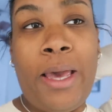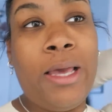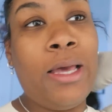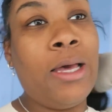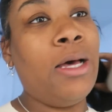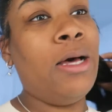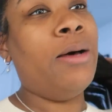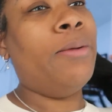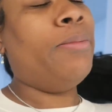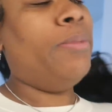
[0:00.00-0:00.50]

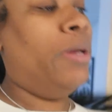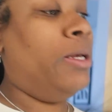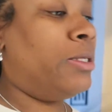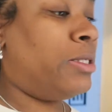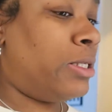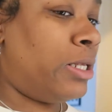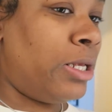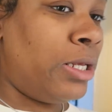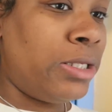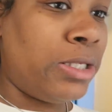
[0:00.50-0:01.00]
makeup.
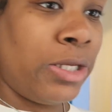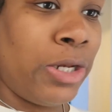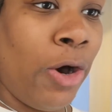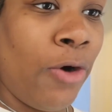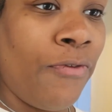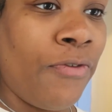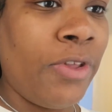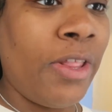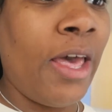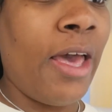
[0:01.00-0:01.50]
It's, it's a
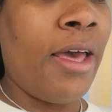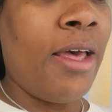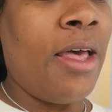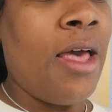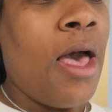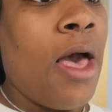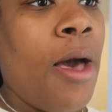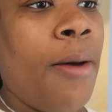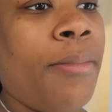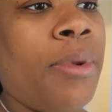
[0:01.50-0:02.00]
no for that.
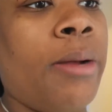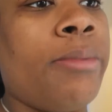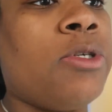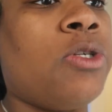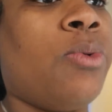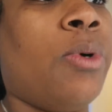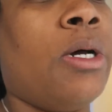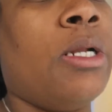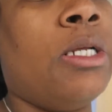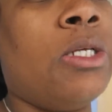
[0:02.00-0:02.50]
But I'm
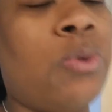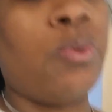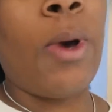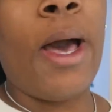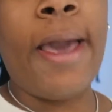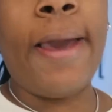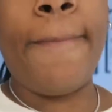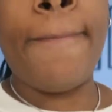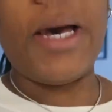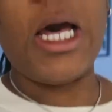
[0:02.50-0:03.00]
just wearing this
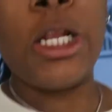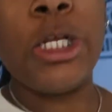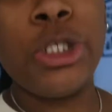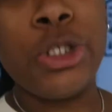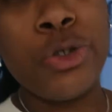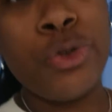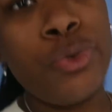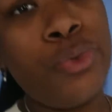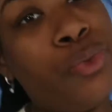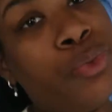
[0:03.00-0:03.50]
white
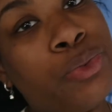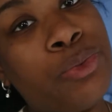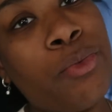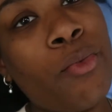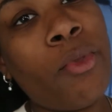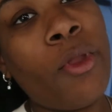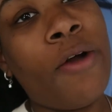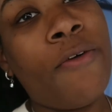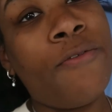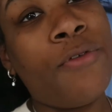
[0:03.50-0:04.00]
bodysuit
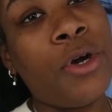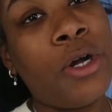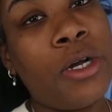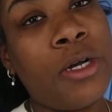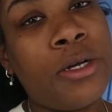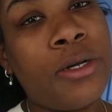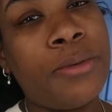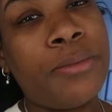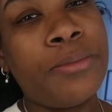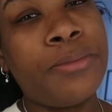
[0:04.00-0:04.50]

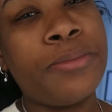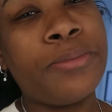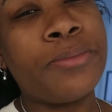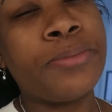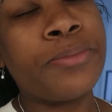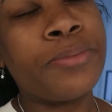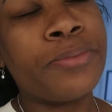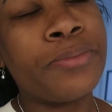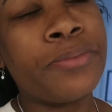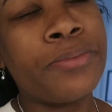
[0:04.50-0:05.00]
from
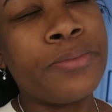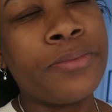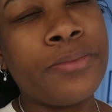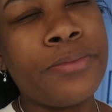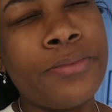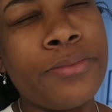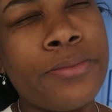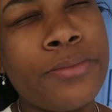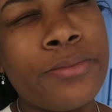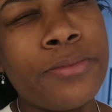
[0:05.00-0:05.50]

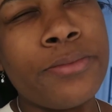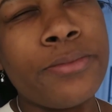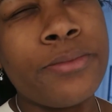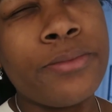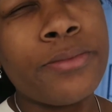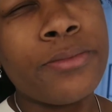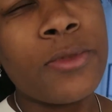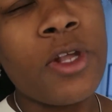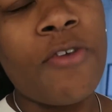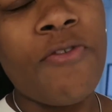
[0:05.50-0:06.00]

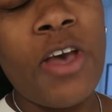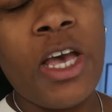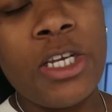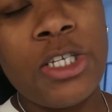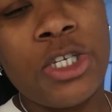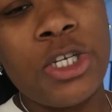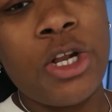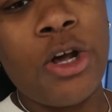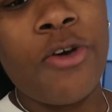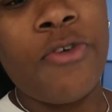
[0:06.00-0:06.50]

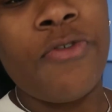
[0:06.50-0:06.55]
Fashion